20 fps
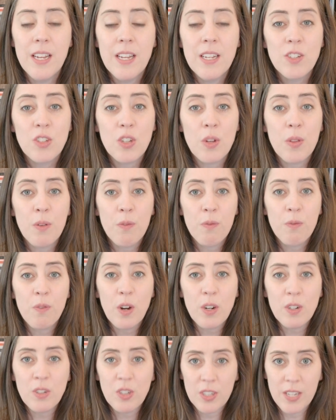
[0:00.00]
So the
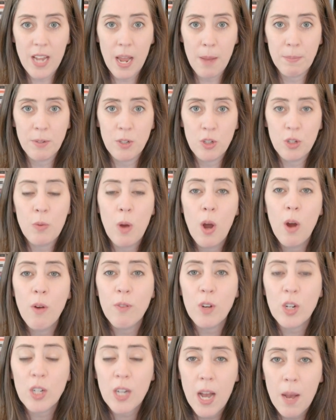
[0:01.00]
first step to
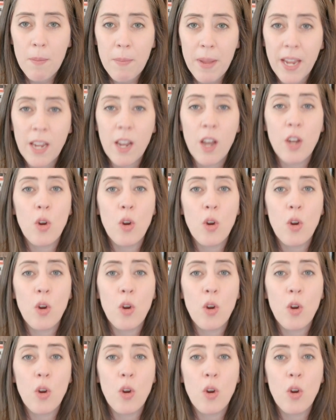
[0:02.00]
overcoming